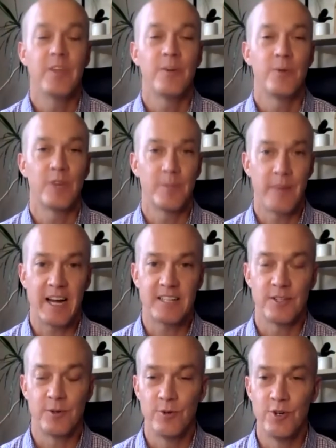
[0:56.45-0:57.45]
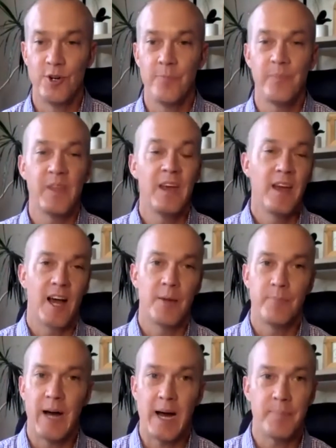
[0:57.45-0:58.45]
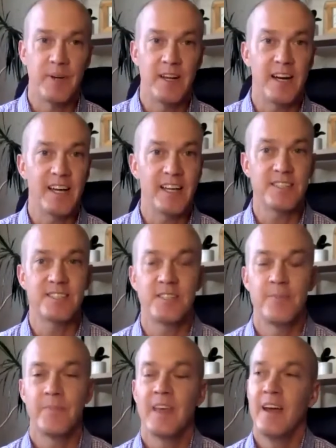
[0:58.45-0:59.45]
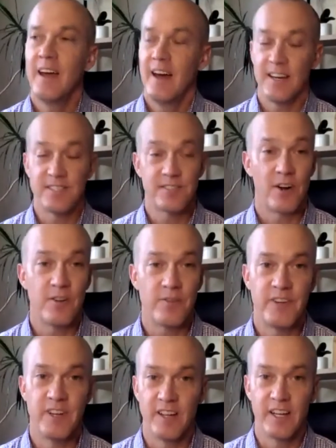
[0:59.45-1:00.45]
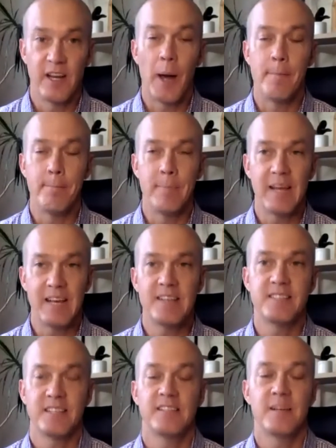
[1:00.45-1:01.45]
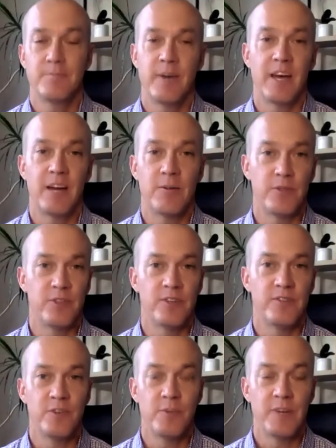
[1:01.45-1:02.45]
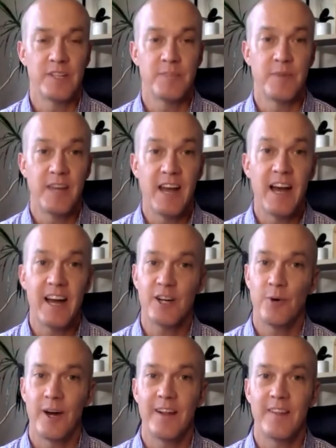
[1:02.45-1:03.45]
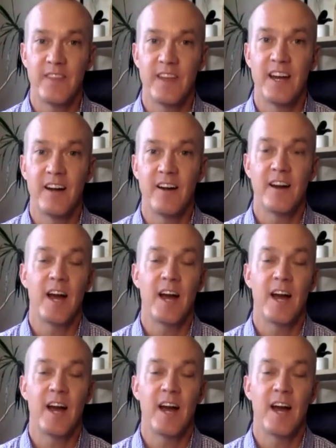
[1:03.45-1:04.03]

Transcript: We get back to the room. I pop an ice. I start feeling amazingly better within a few minutes, but not quite there.